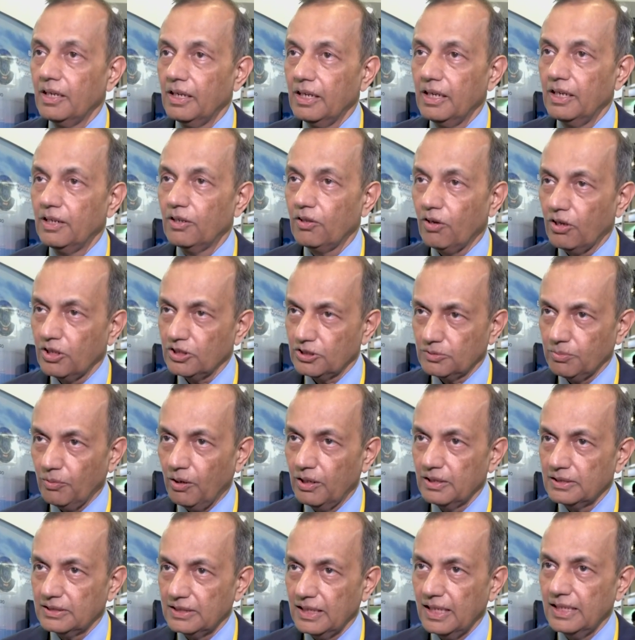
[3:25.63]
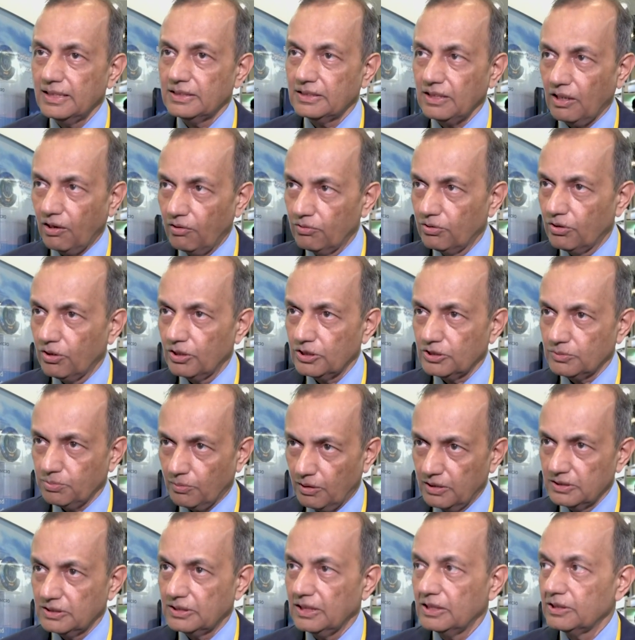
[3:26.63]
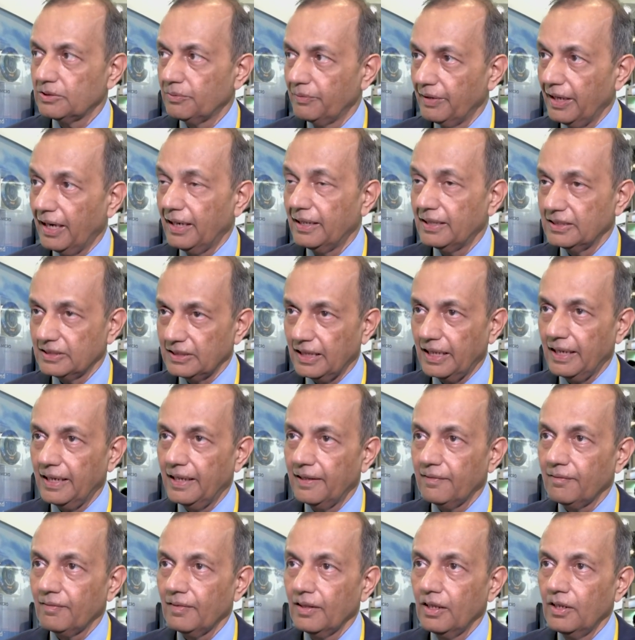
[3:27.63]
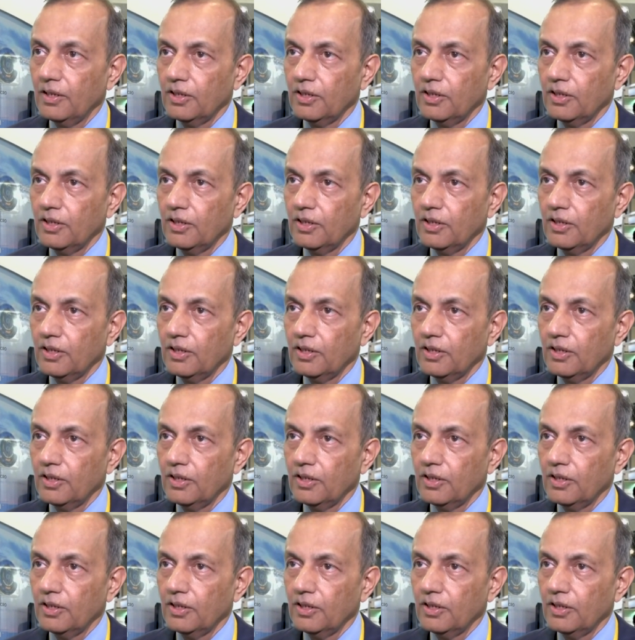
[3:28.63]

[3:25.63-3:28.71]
Indoor small cells, outdoor small cells we are designing.